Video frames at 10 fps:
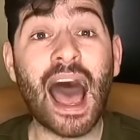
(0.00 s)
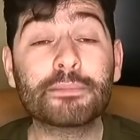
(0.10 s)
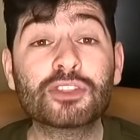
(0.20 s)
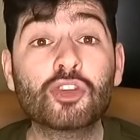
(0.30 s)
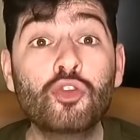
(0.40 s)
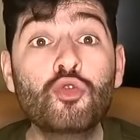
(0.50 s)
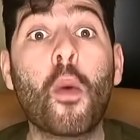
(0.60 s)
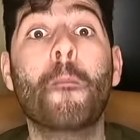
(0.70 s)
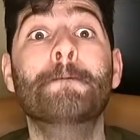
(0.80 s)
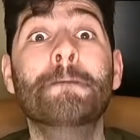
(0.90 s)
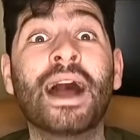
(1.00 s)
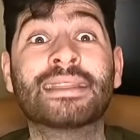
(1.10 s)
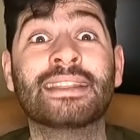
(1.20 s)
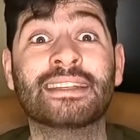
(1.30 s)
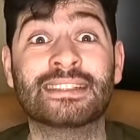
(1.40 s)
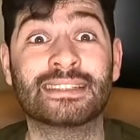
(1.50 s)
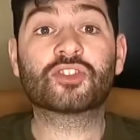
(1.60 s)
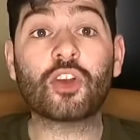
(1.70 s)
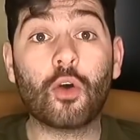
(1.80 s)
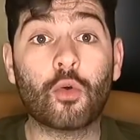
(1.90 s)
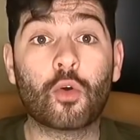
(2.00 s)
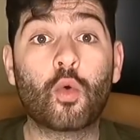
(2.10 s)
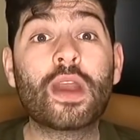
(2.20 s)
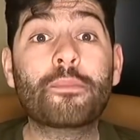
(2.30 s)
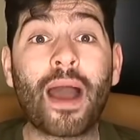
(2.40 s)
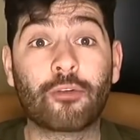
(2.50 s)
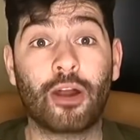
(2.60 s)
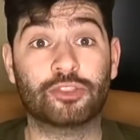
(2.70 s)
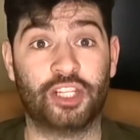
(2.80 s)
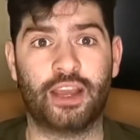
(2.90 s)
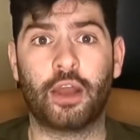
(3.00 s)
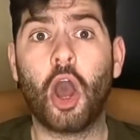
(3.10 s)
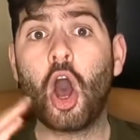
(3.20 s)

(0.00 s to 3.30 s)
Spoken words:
Absolute madness. So, quick background check.